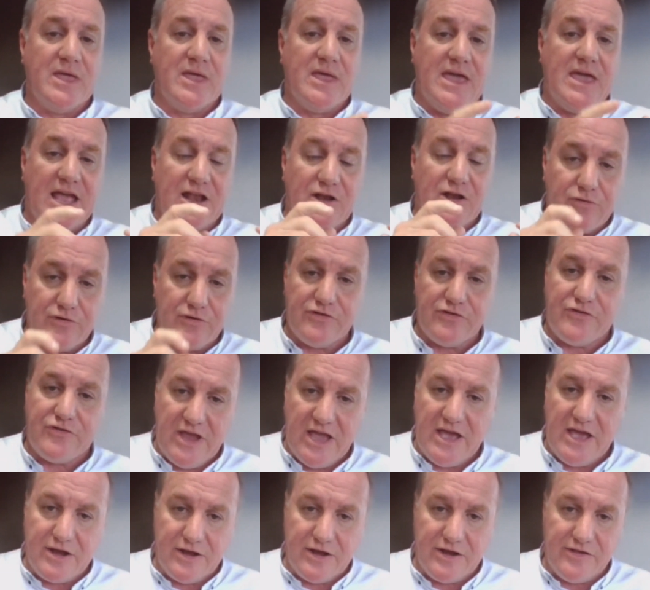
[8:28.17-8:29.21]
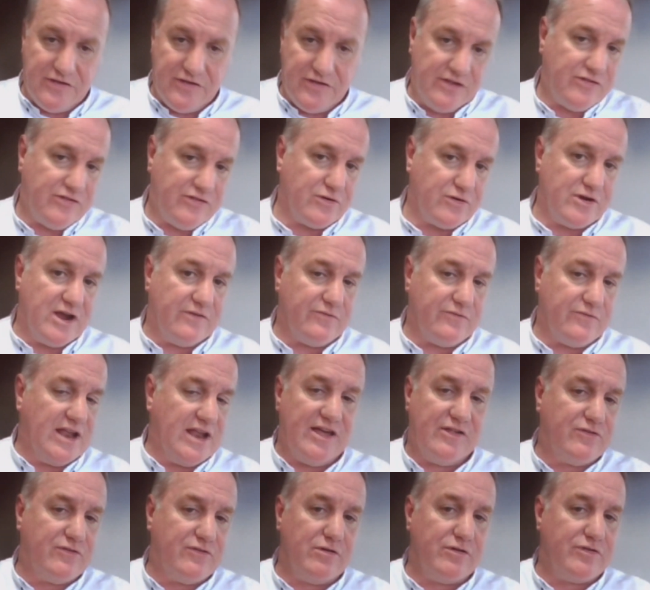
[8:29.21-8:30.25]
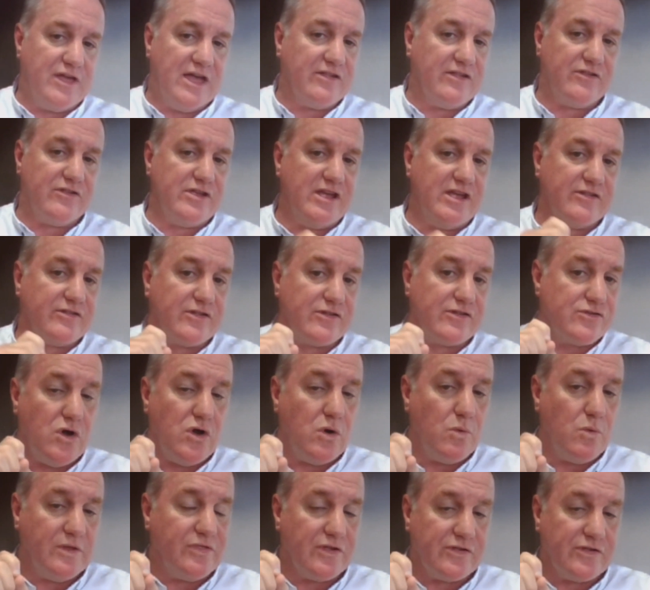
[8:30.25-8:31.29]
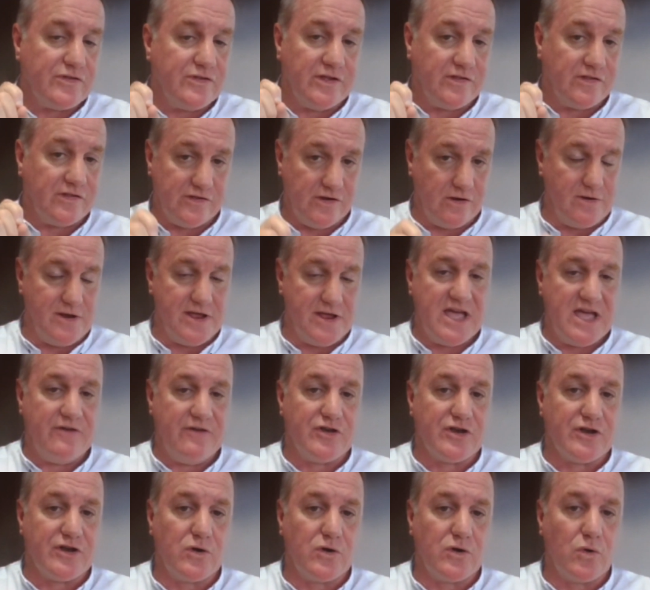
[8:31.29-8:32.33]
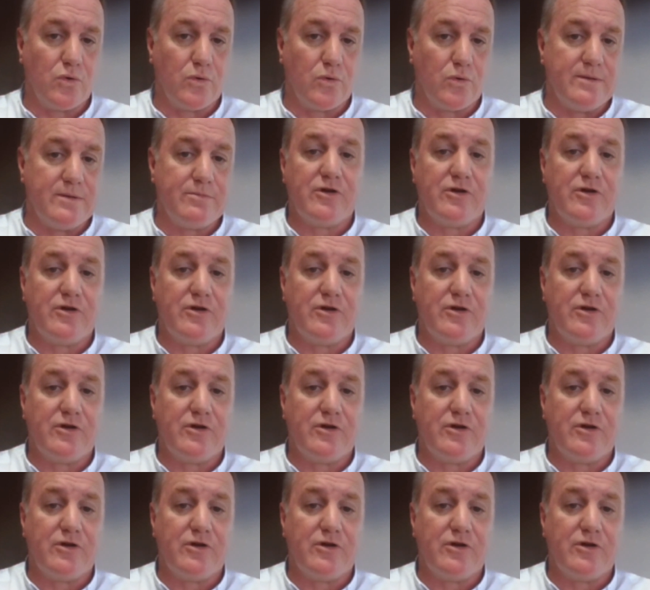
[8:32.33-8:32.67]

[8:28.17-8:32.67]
And Christianity's history over the last 2,000 years is not one that's necessarily covered in glory,